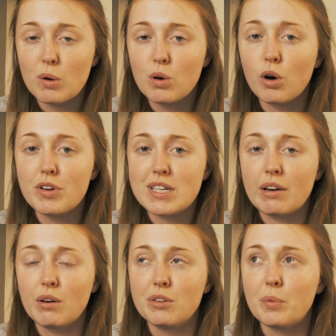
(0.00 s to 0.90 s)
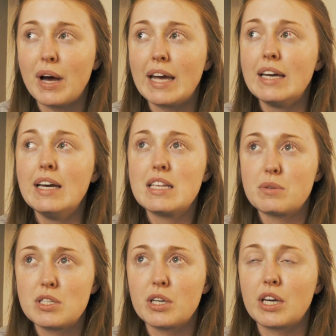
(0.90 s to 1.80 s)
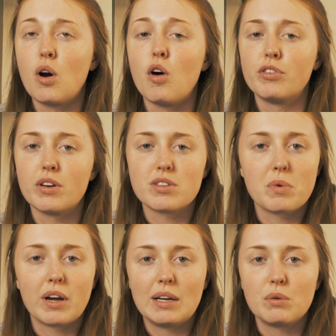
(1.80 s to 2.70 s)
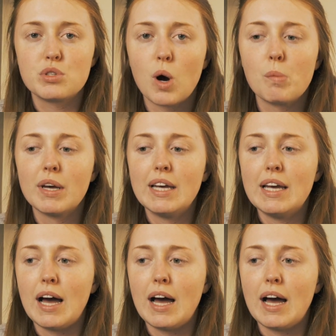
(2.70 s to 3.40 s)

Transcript: spilled coffee down it on the way, so I took it off and I was just wearing a little top.